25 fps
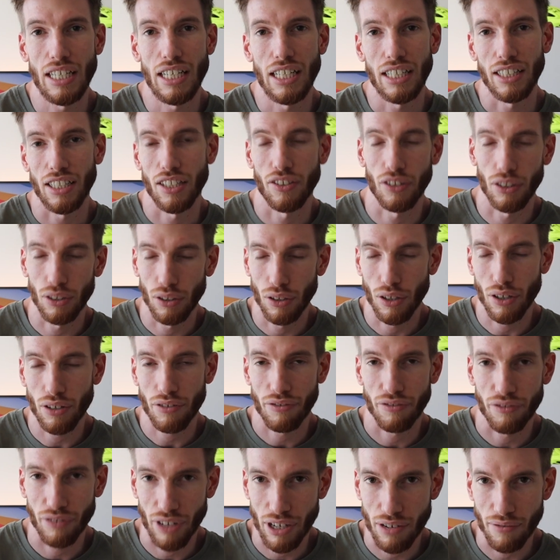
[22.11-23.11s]
There's a lot of
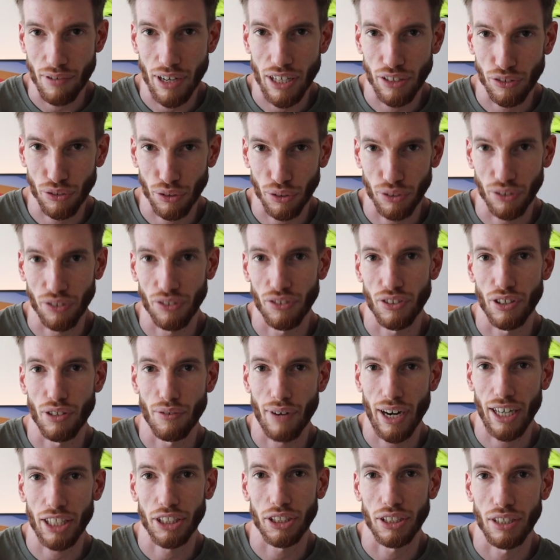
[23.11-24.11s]
free resources that are
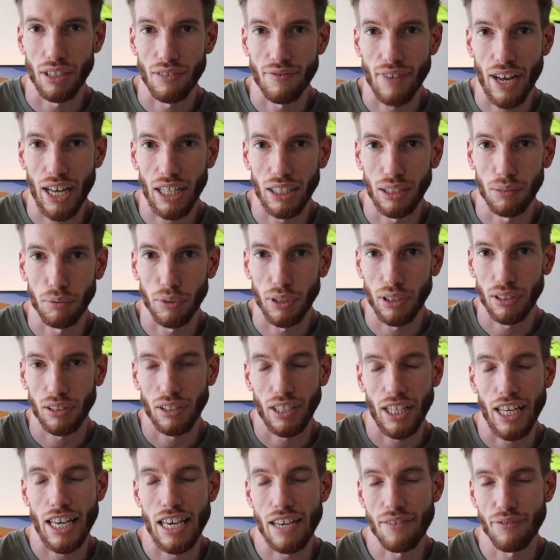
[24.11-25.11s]
actually available,
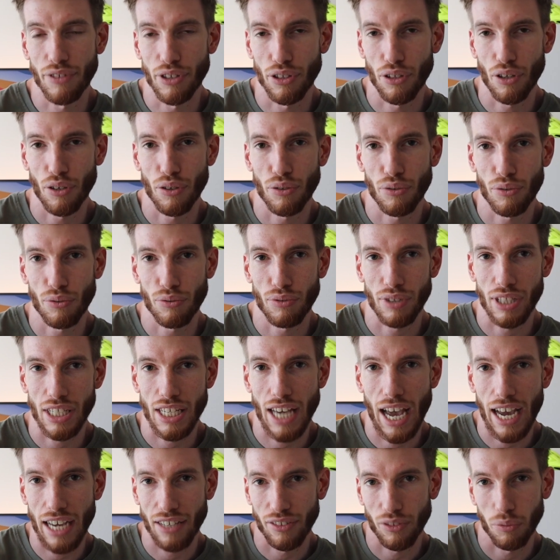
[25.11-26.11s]
even though the
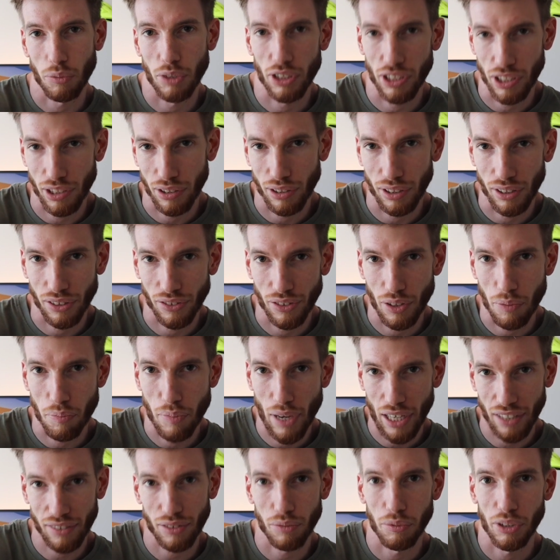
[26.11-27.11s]
ACER material is the
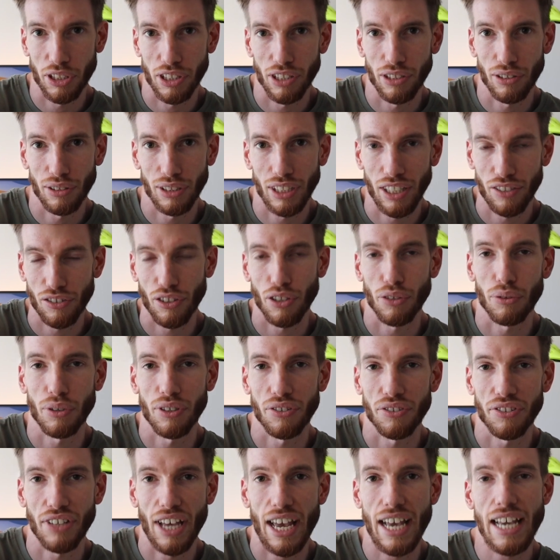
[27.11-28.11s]
best material, as I always
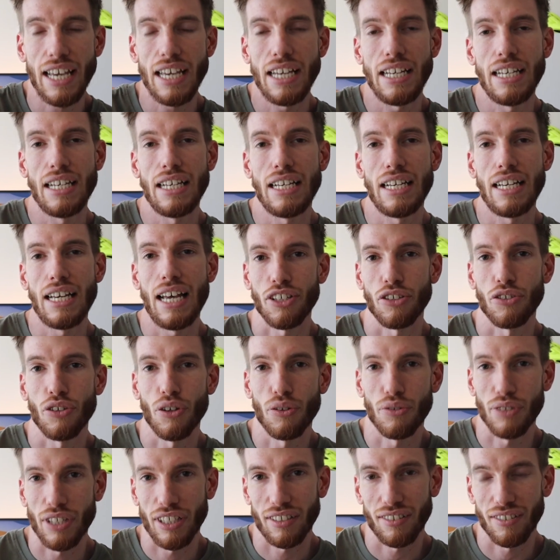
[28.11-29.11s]
say you
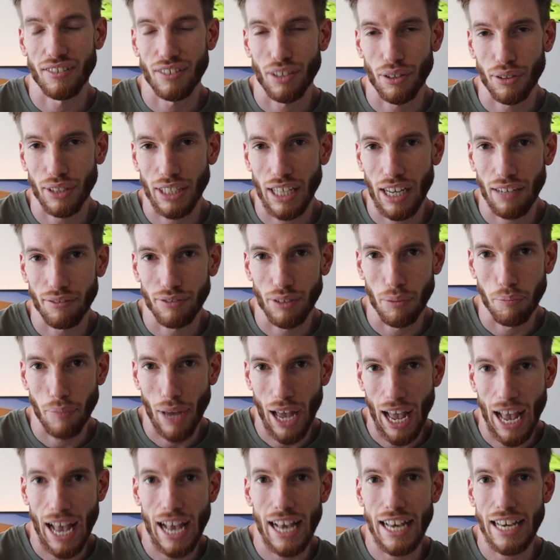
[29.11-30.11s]
don't necessarily have to
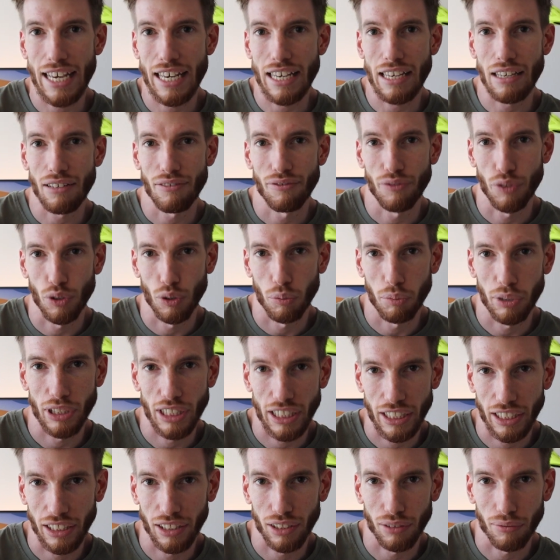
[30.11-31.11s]
pay for
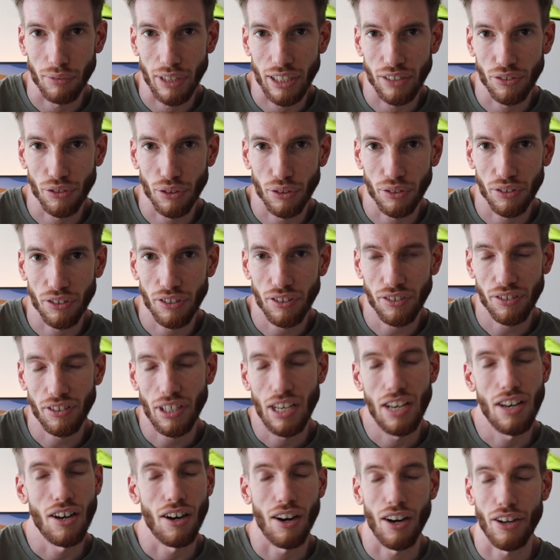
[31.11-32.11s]
particular resources.
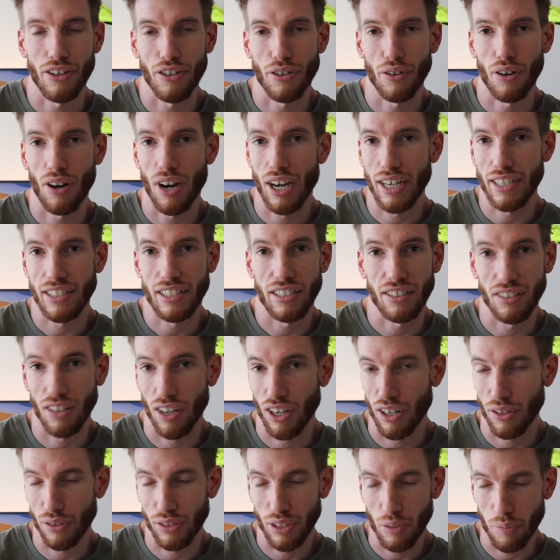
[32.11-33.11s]
I know I didn't,
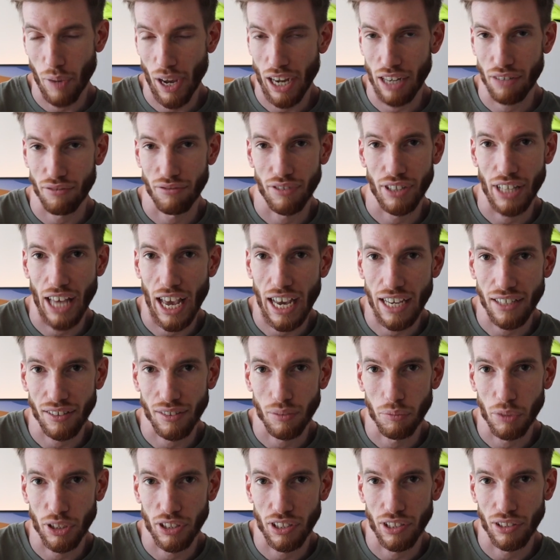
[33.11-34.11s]
I only paid for the ACER
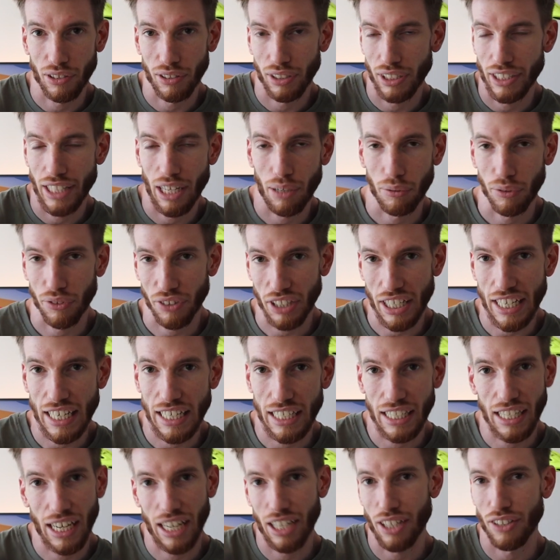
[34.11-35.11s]
material and that was
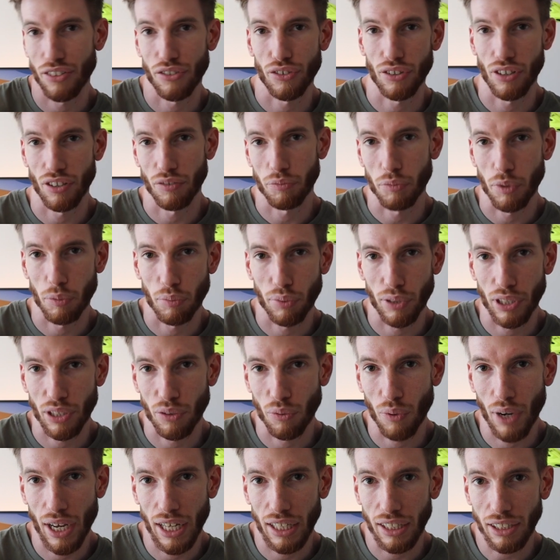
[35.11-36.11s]
it, and it served me pretty
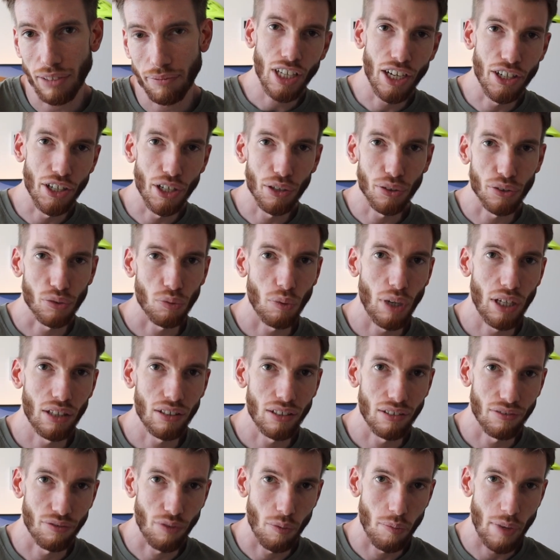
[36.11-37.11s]
well. I know as well
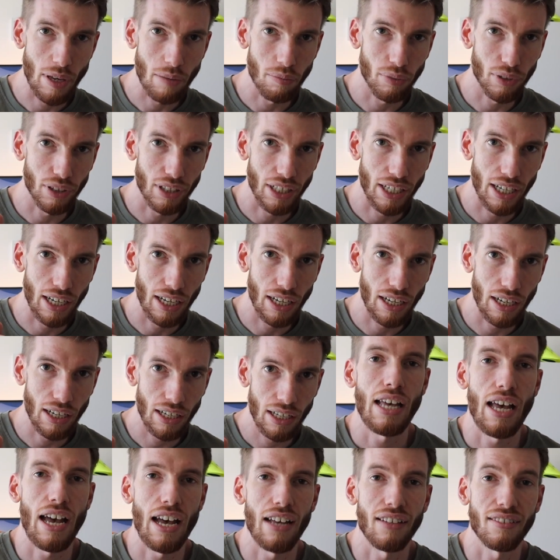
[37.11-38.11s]
that for people that are
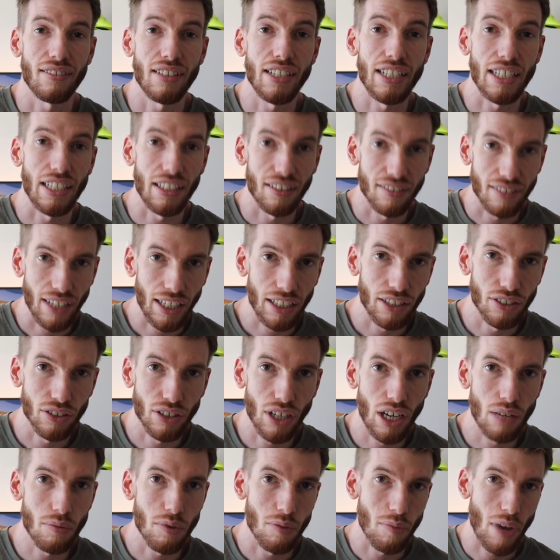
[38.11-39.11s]
uh, sitting at a second
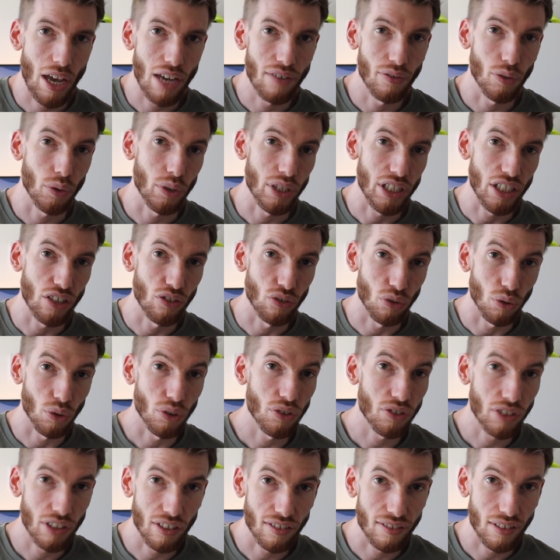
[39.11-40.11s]
time, you may have already
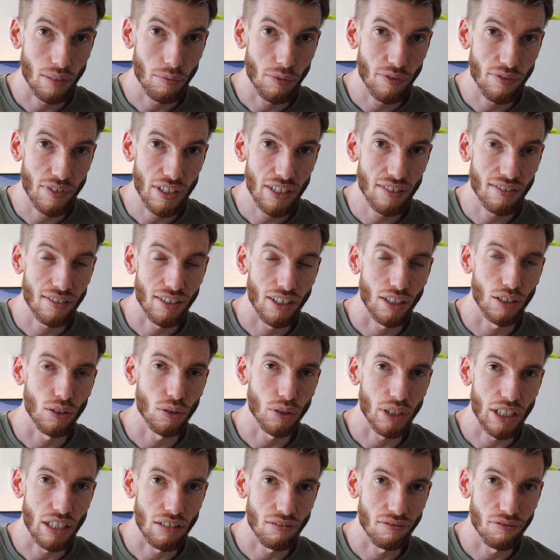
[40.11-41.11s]
exhausted some of this and are
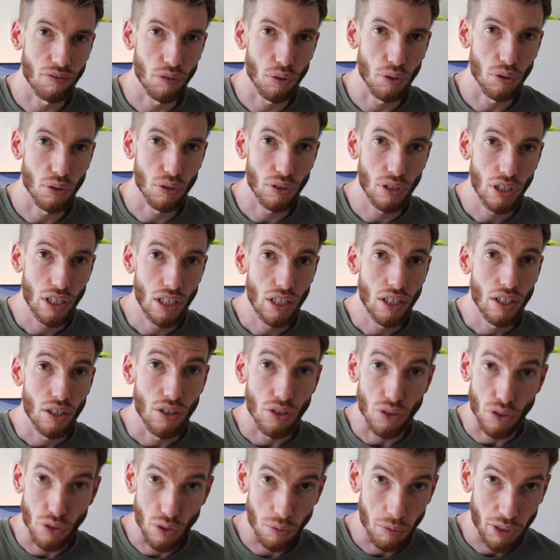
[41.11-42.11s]
looking for
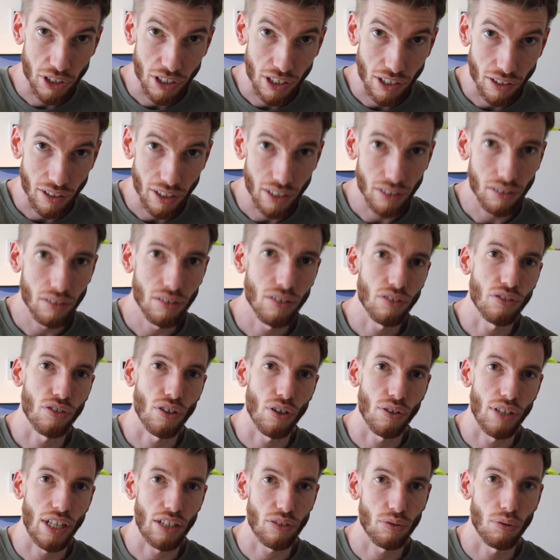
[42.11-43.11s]
new material. So
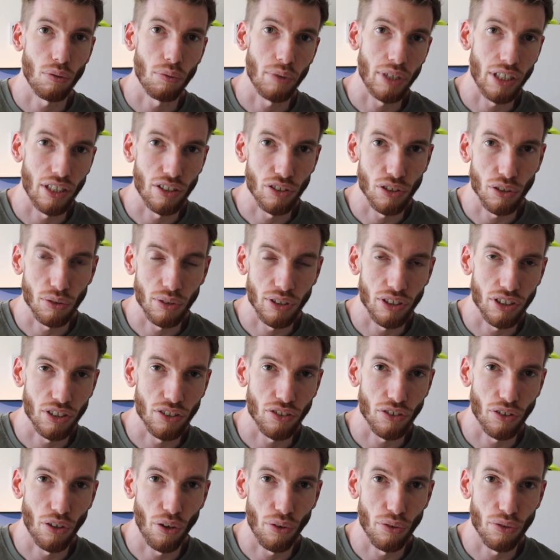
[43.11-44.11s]
that's what we're gonna do is just
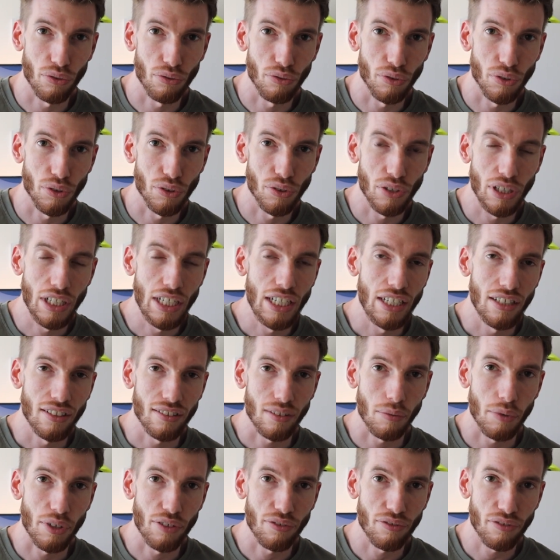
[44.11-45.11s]
go through
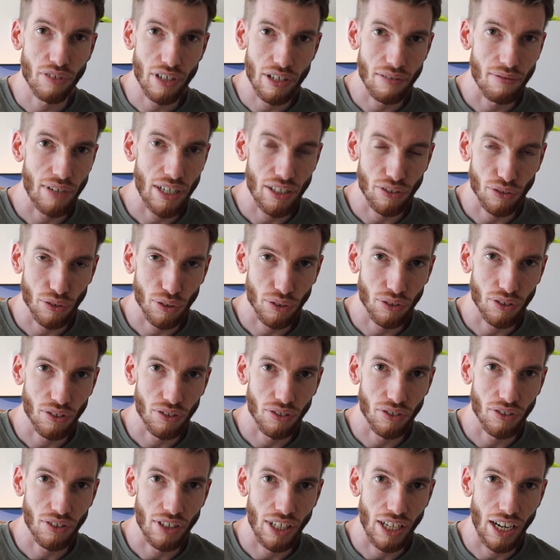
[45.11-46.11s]
some of the free
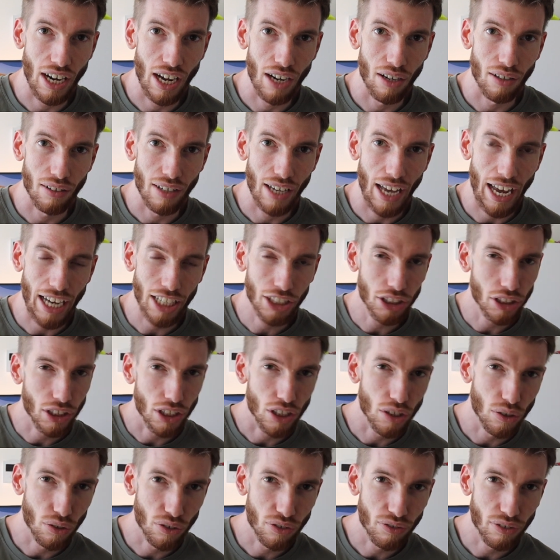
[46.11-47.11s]
resources that are actually
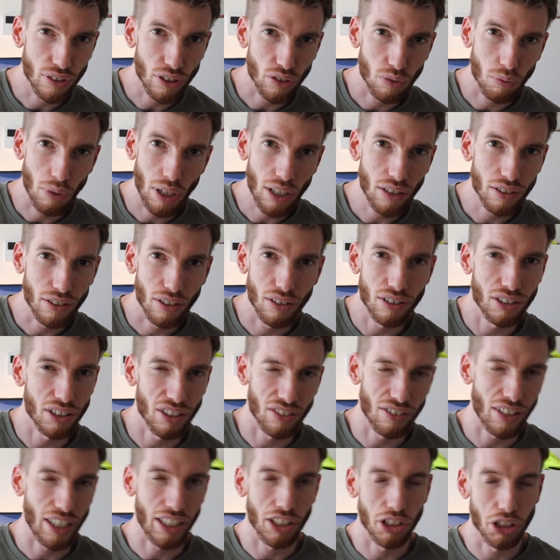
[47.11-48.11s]
useful as well, not just
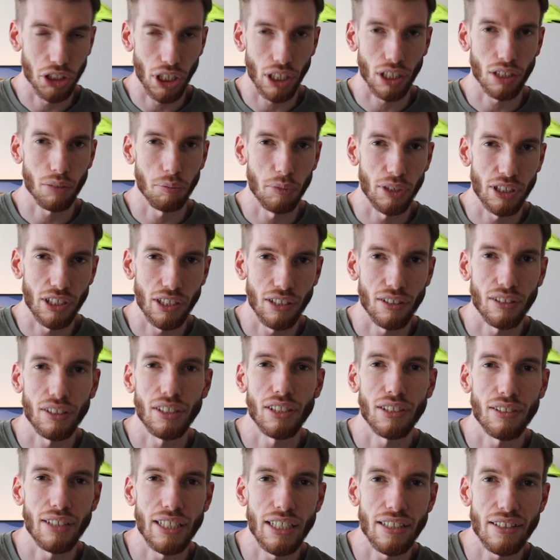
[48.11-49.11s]
like junk material
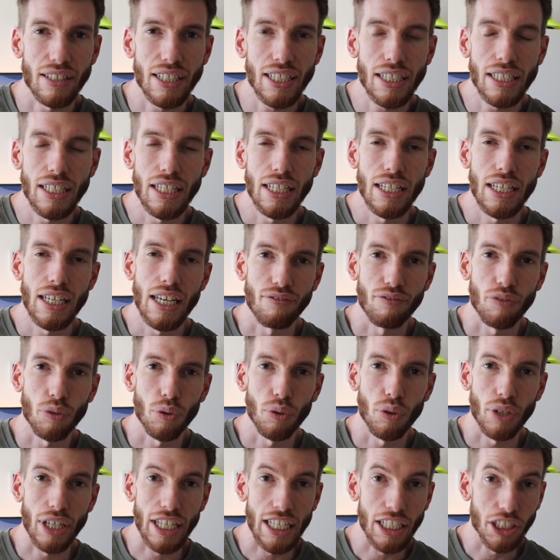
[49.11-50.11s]
or anything for
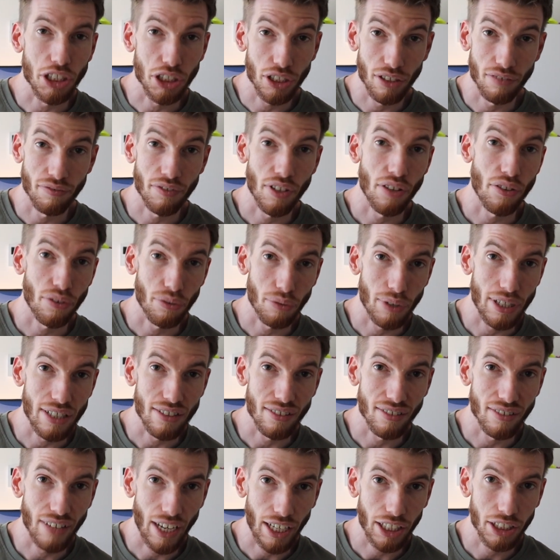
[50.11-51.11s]
each of the three
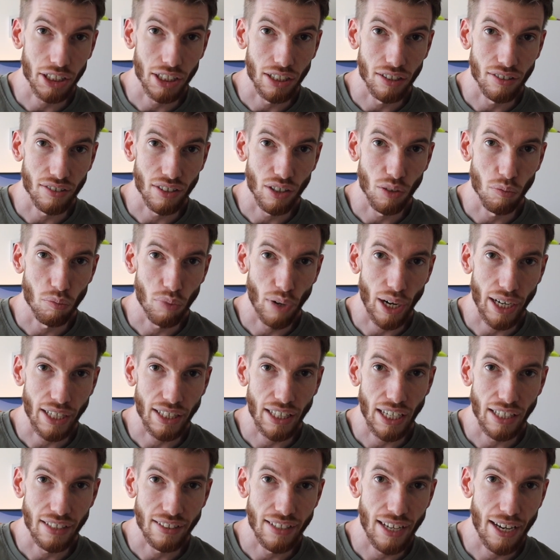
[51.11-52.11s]
sections, and I'll break
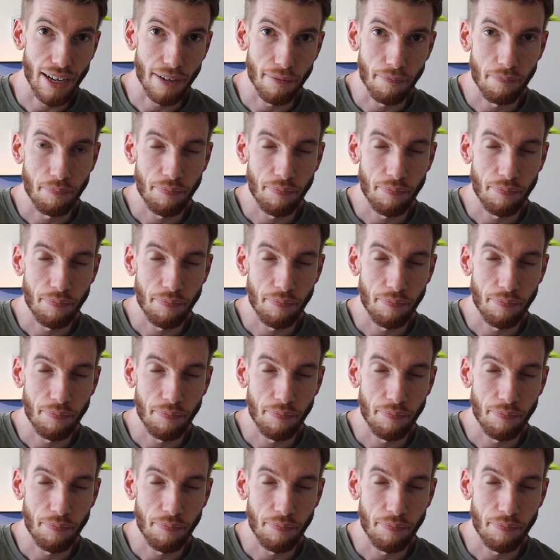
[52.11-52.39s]
that down.